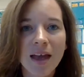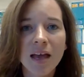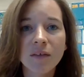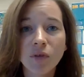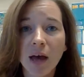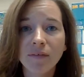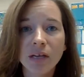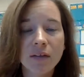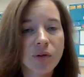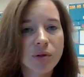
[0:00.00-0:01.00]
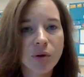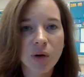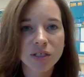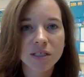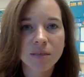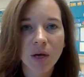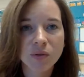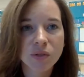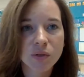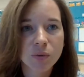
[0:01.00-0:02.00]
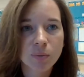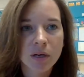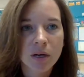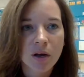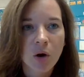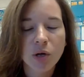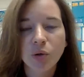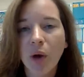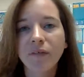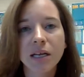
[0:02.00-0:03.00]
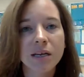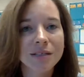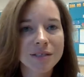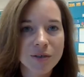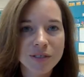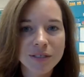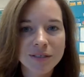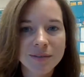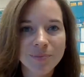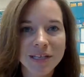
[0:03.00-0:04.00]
If you have any further questions about Zoom or you have any concerns,